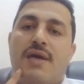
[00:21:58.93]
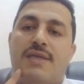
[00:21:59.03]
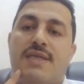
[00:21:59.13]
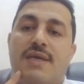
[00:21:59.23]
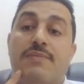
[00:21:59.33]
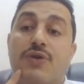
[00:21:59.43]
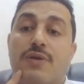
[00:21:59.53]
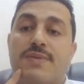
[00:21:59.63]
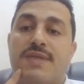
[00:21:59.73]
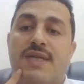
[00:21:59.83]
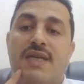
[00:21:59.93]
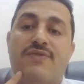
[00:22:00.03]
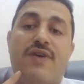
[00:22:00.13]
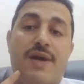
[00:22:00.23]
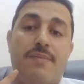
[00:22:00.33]
symptoms need
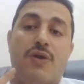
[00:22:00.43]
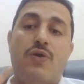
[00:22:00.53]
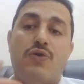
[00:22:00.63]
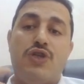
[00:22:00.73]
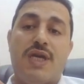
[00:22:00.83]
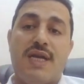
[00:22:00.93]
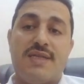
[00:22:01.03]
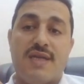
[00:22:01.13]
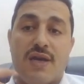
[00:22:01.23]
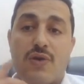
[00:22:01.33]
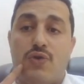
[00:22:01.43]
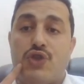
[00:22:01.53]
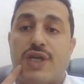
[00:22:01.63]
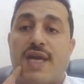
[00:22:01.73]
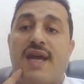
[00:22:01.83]
pharmacological,
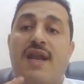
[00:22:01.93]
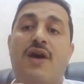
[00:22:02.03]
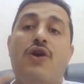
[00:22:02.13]
psychological,